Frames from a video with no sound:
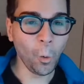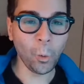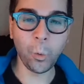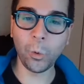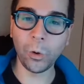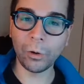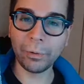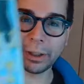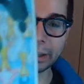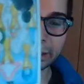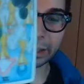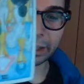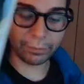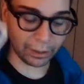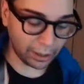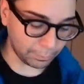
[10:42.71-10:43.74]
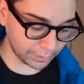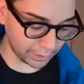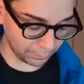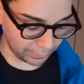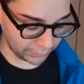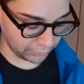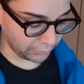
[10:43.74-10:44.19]
Whew, we have the Seven of Cups
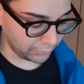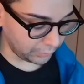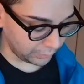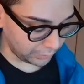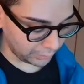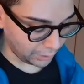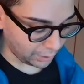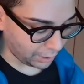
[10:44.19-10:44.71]
coming through.